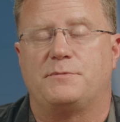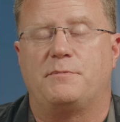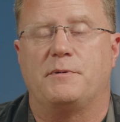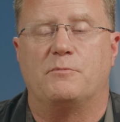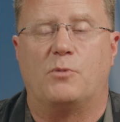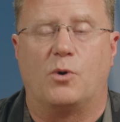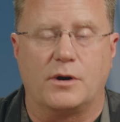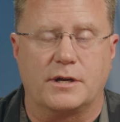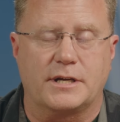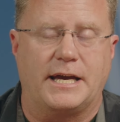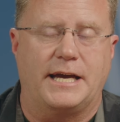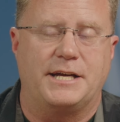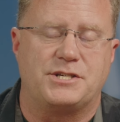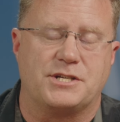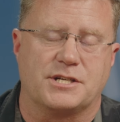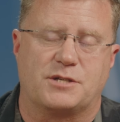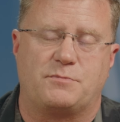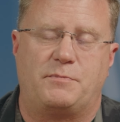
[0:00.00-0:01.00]
to be more
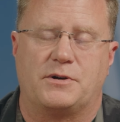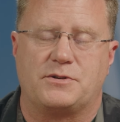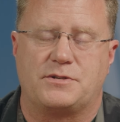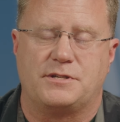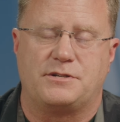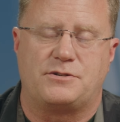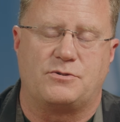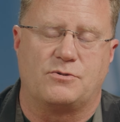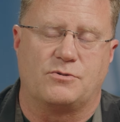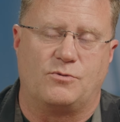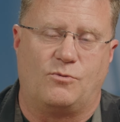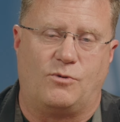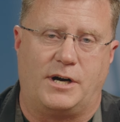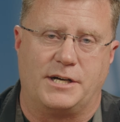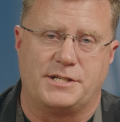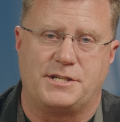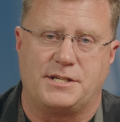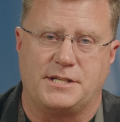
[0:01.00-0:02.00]
engaged in exposing the truth in
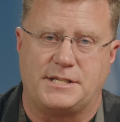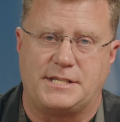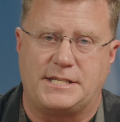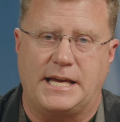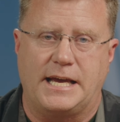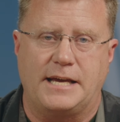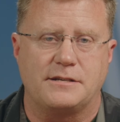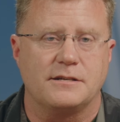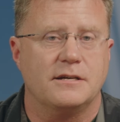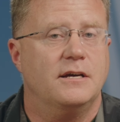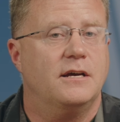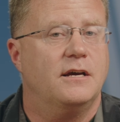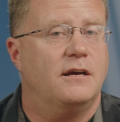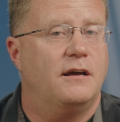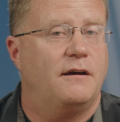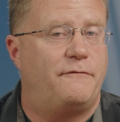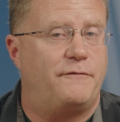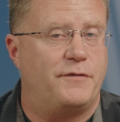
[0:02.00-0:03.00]
Washington State,
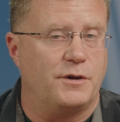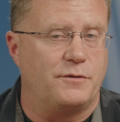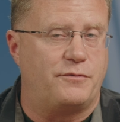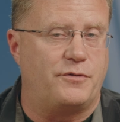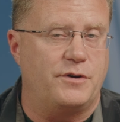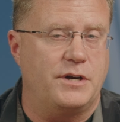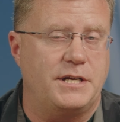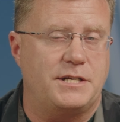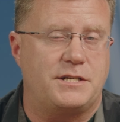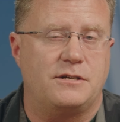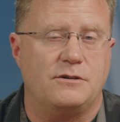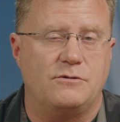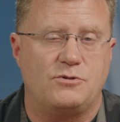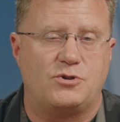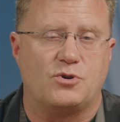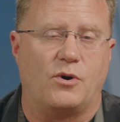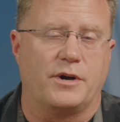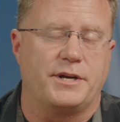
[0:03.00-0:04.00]
feel free to
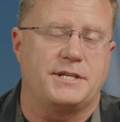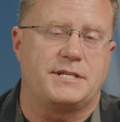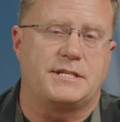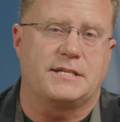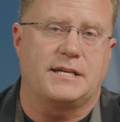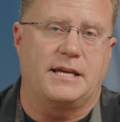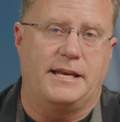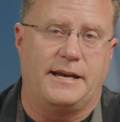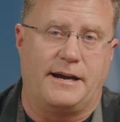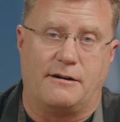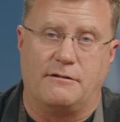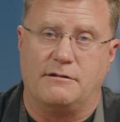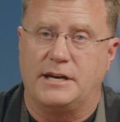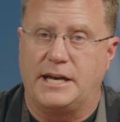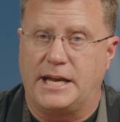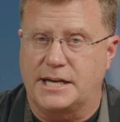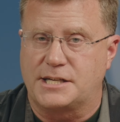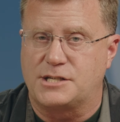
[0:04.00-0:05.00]
join us in our
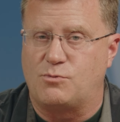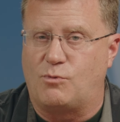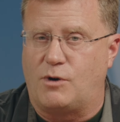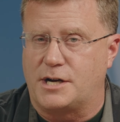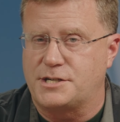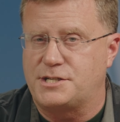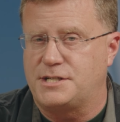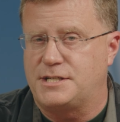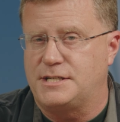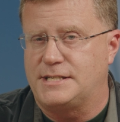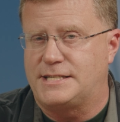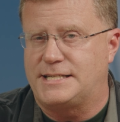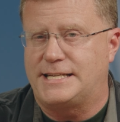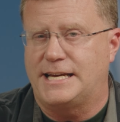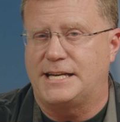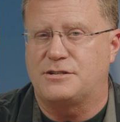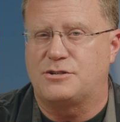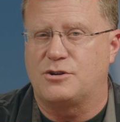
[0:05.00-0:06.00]
next Washington
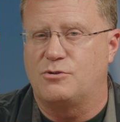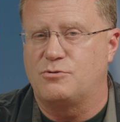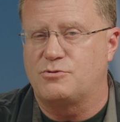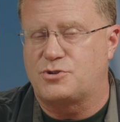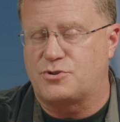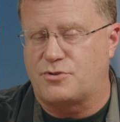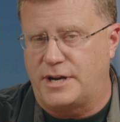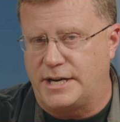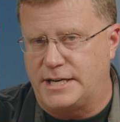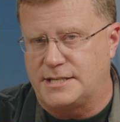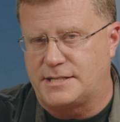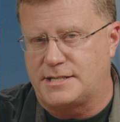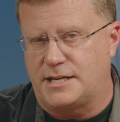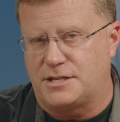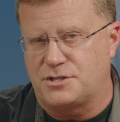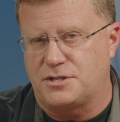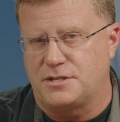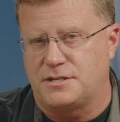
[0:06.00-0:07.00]
State Doge training
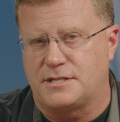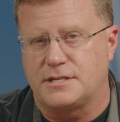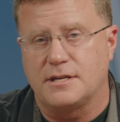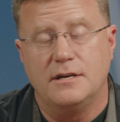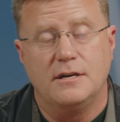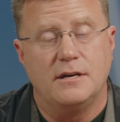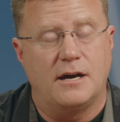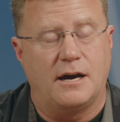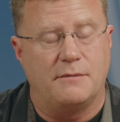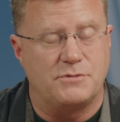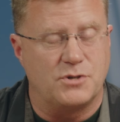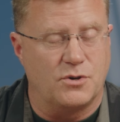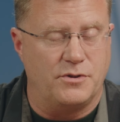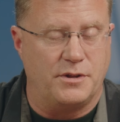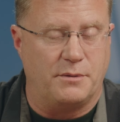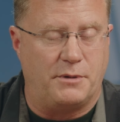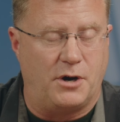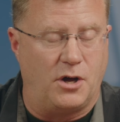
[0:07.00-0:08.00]
sessions. I'm
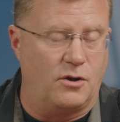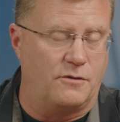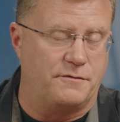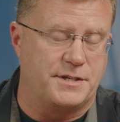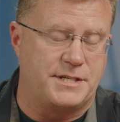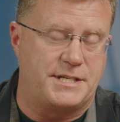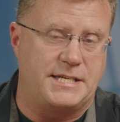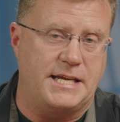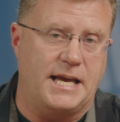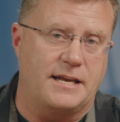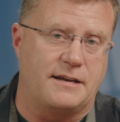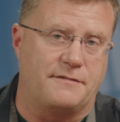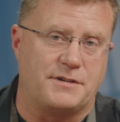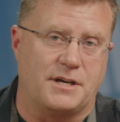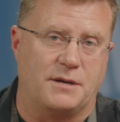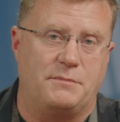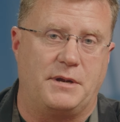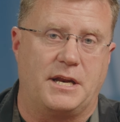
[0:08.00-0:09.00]
doing them all over the state. I've
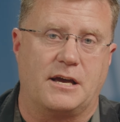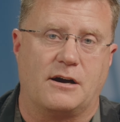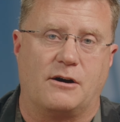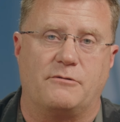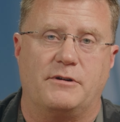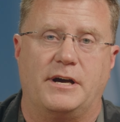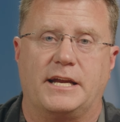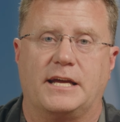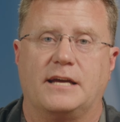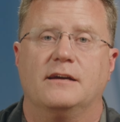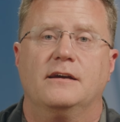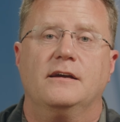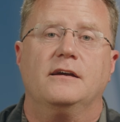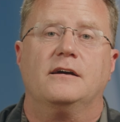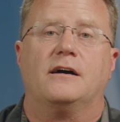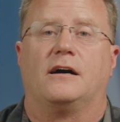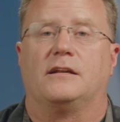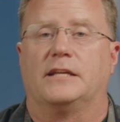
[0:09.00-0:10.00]
done many already.
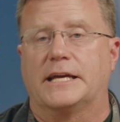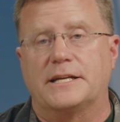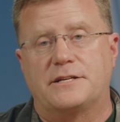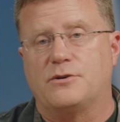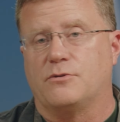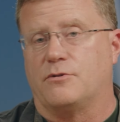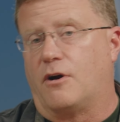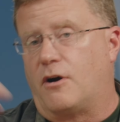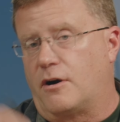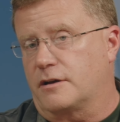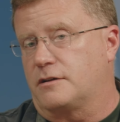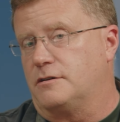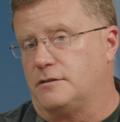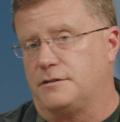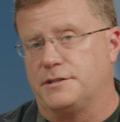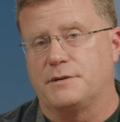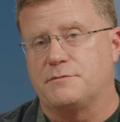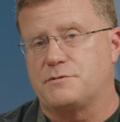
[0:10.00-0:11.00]
I'll link to an
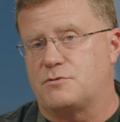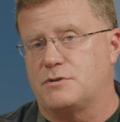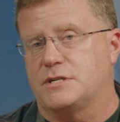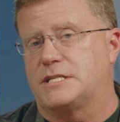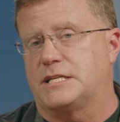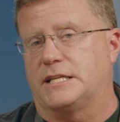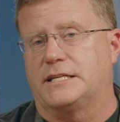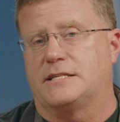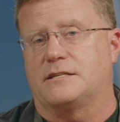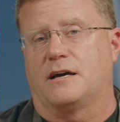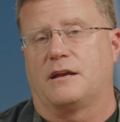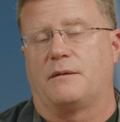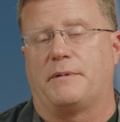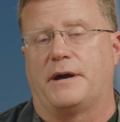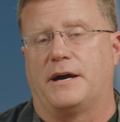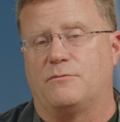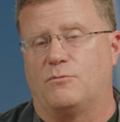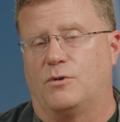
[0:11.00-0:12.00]
article that was recently done
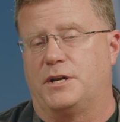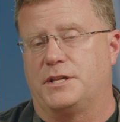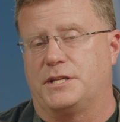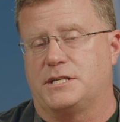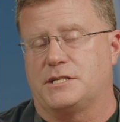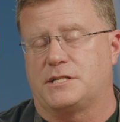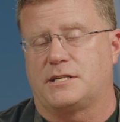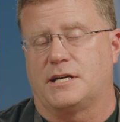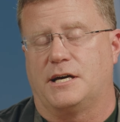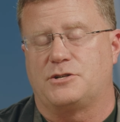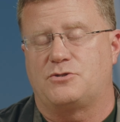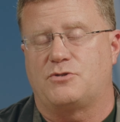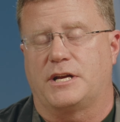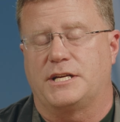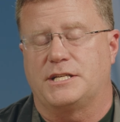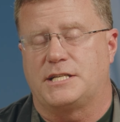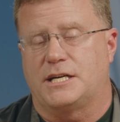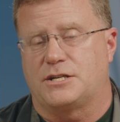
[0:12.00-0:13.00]
about one of these
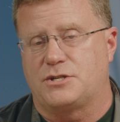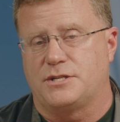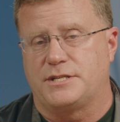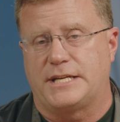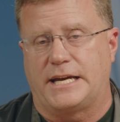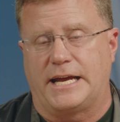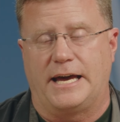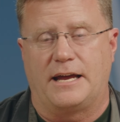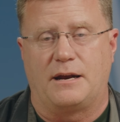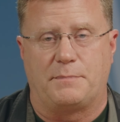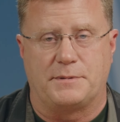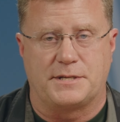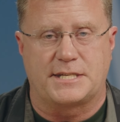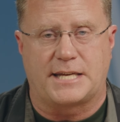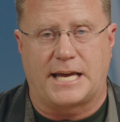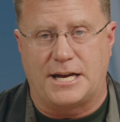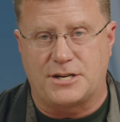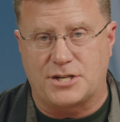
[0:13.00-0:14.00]
training sessions that I had up in
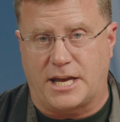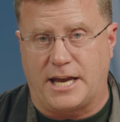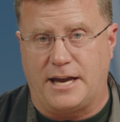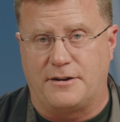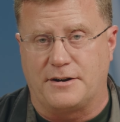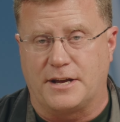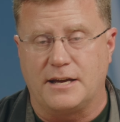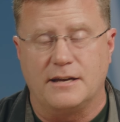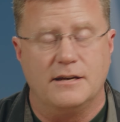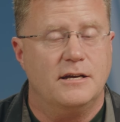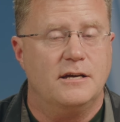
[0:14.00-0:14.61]
Skagit County.